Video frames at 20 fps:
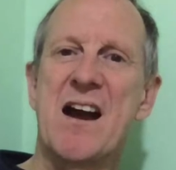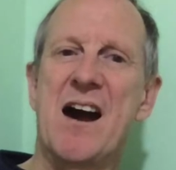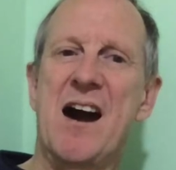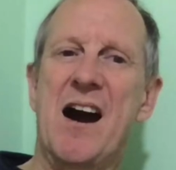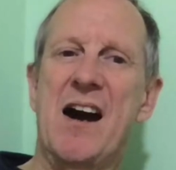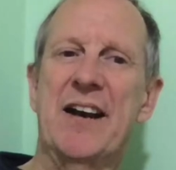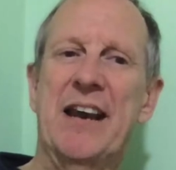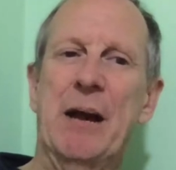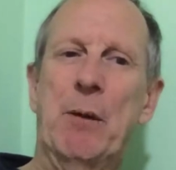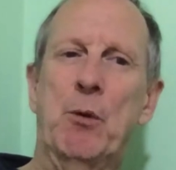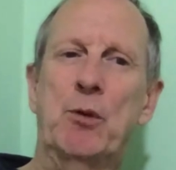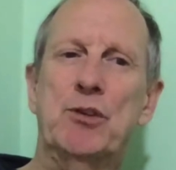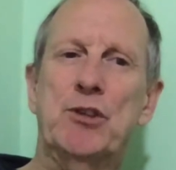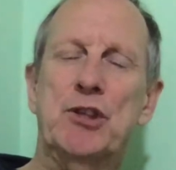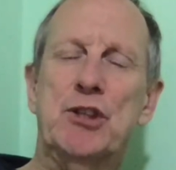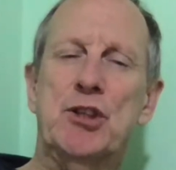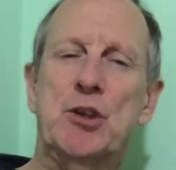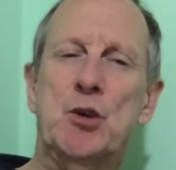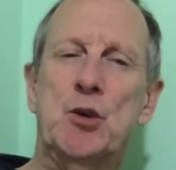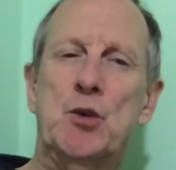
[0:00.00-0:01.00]
I now want
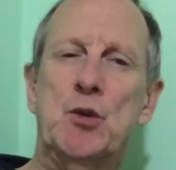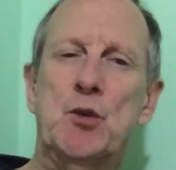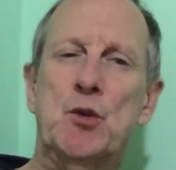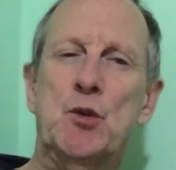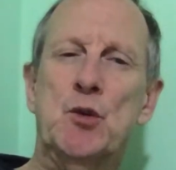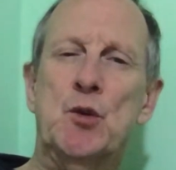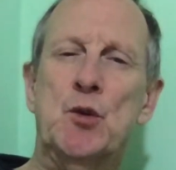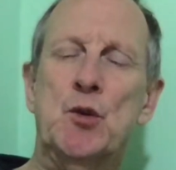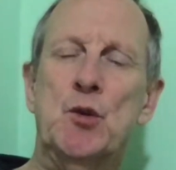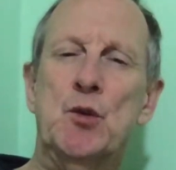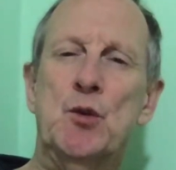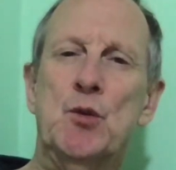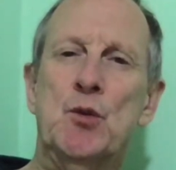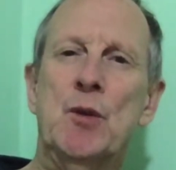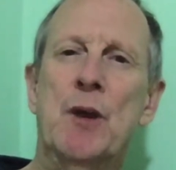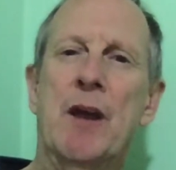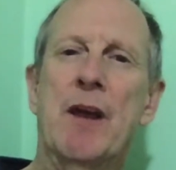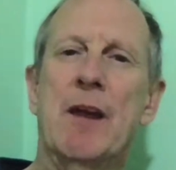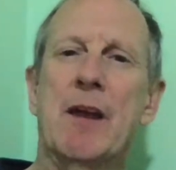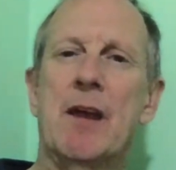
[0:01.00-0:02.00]
to turn to
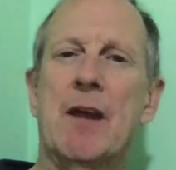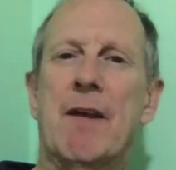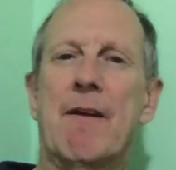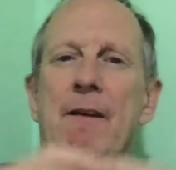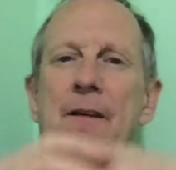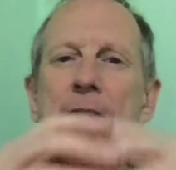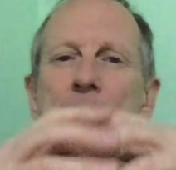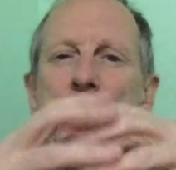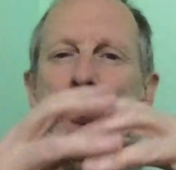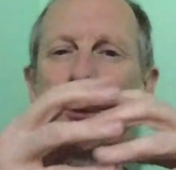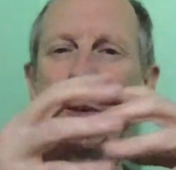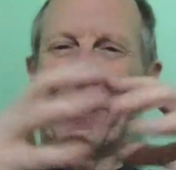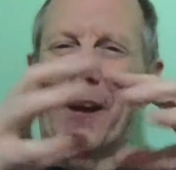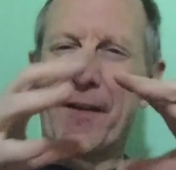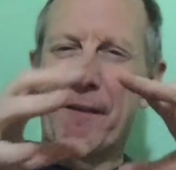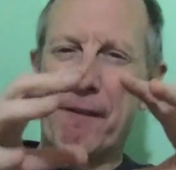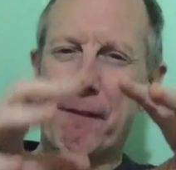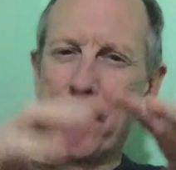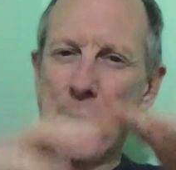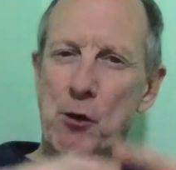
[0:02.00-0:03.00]
the topic
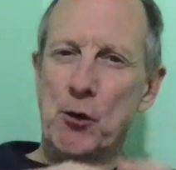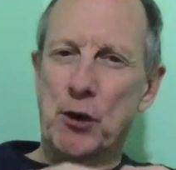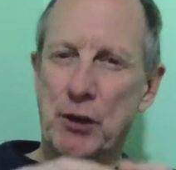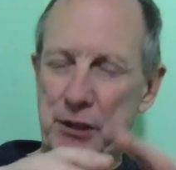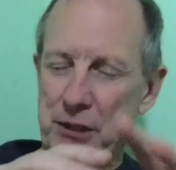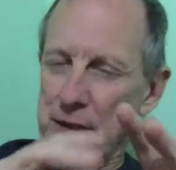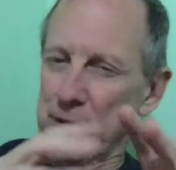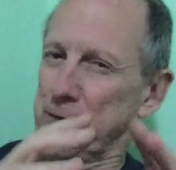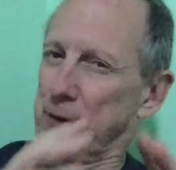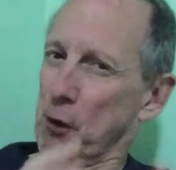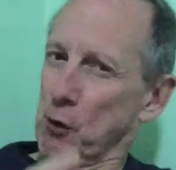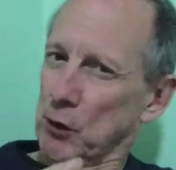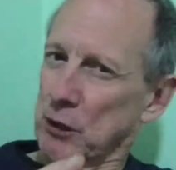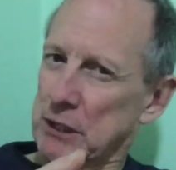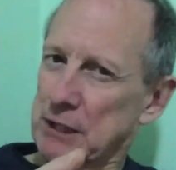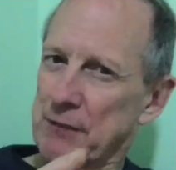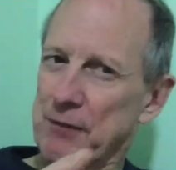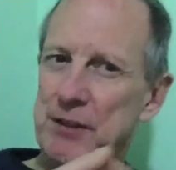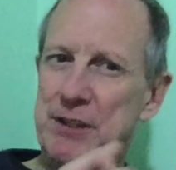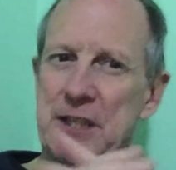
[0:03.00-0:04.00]
of focus, the
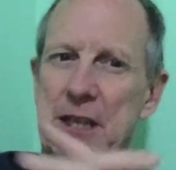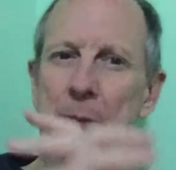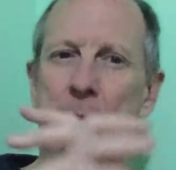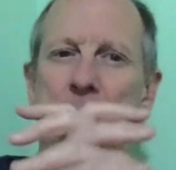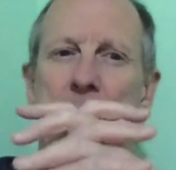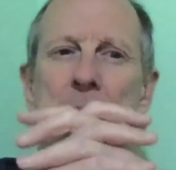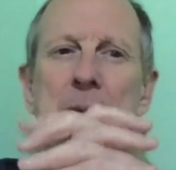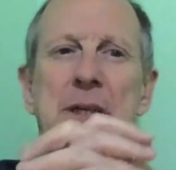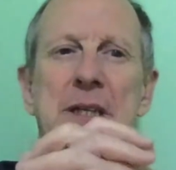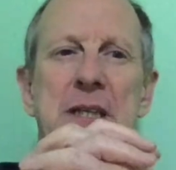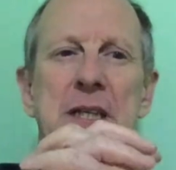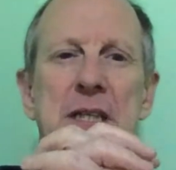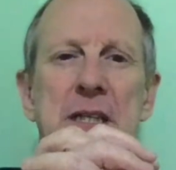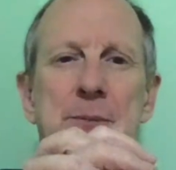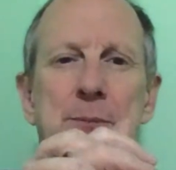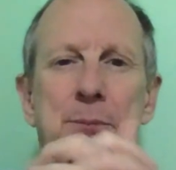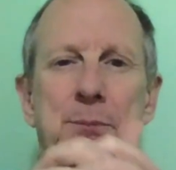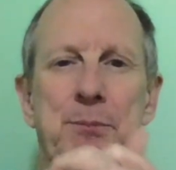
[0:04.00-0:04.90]
focus of the subcommittees,